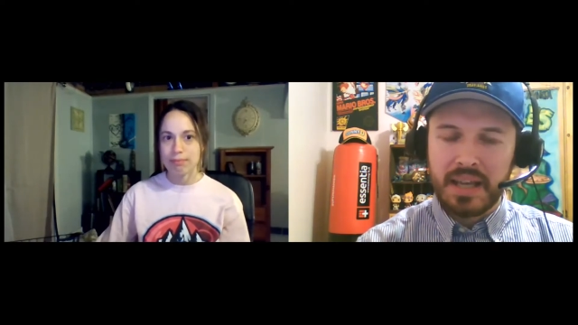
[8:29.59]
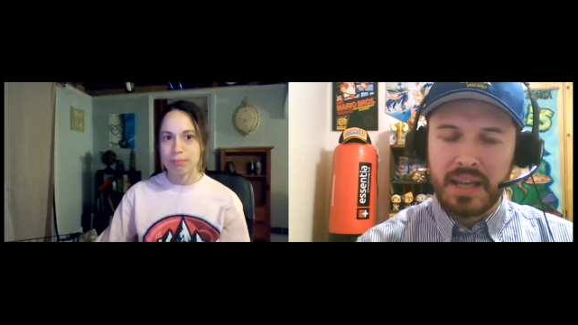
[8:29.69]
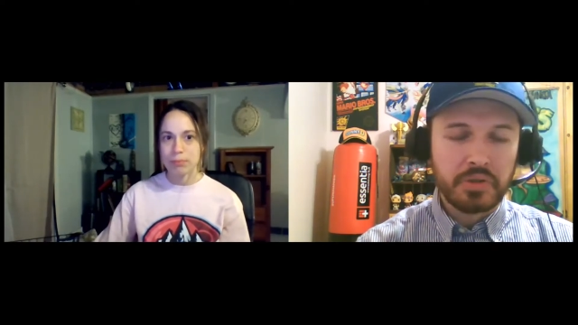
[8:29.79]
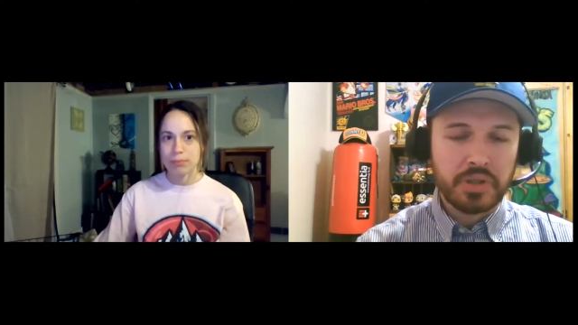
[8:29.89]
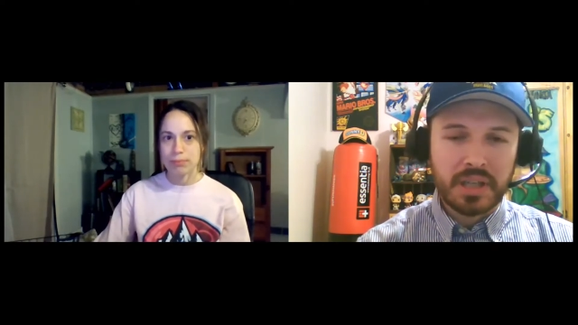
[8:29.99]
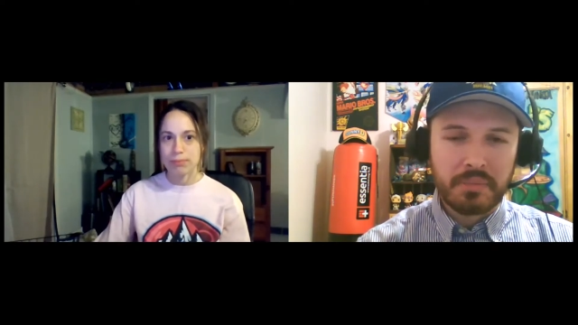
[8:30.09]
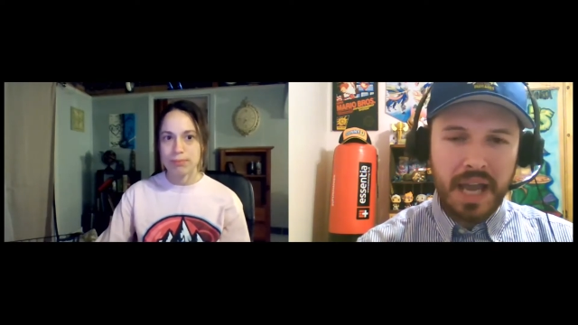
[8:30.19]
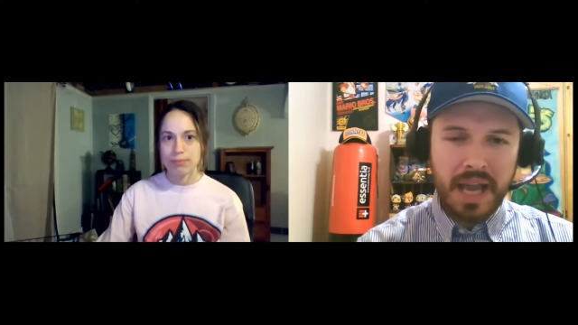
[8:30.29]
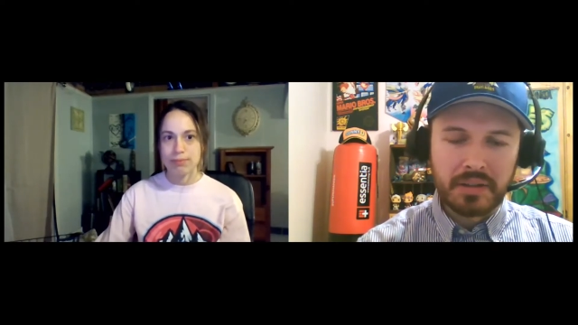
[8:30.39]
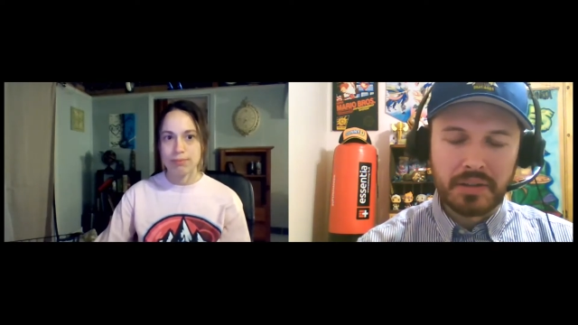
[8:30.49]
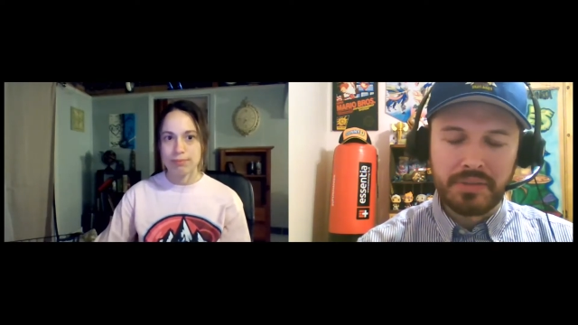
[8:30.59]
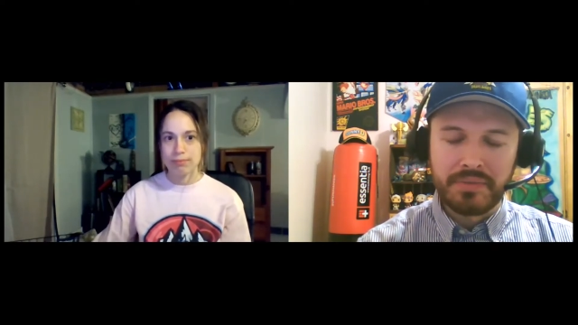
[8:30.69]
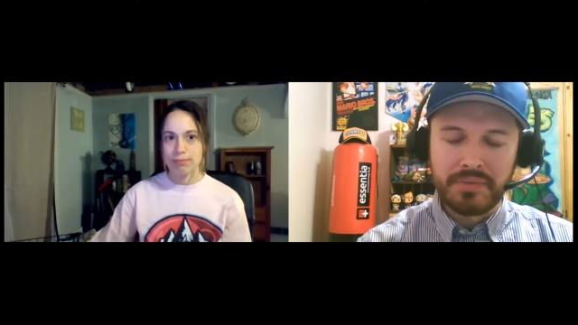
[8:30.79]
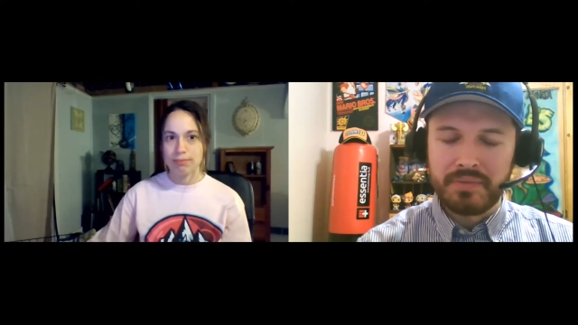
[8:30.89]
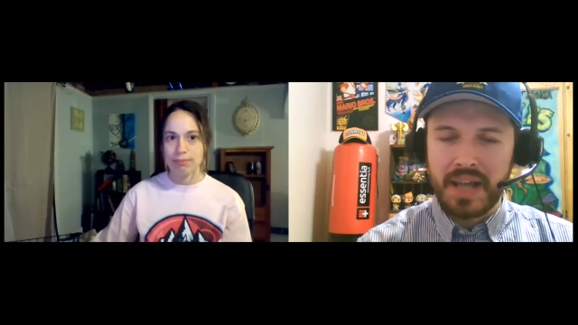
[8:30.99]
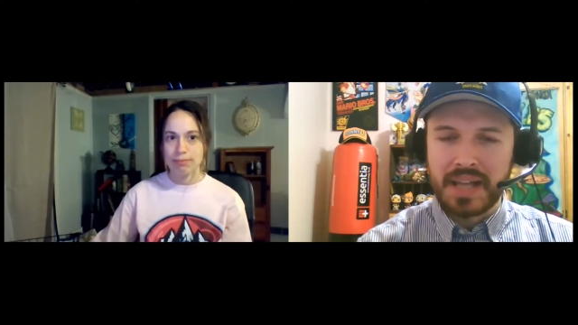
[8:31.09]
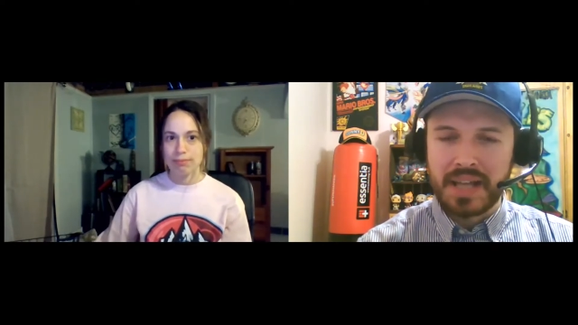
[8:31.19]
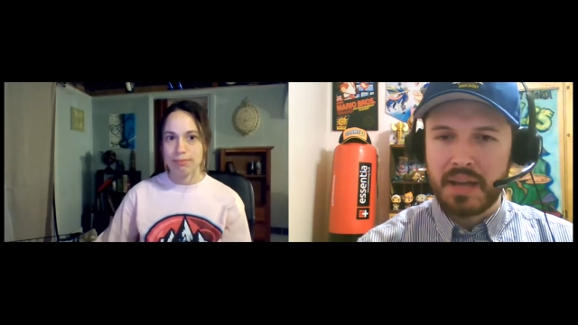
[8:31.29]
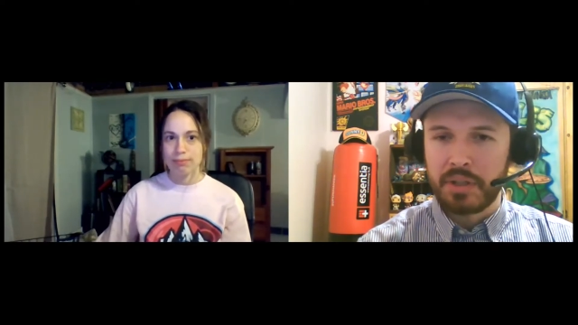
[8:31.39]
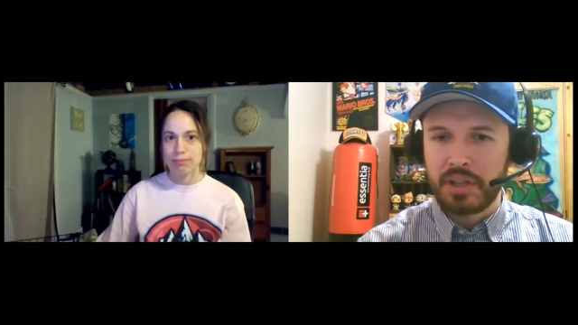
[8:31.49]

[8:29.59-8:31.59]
Speaker 1: interesting battle if if that's how it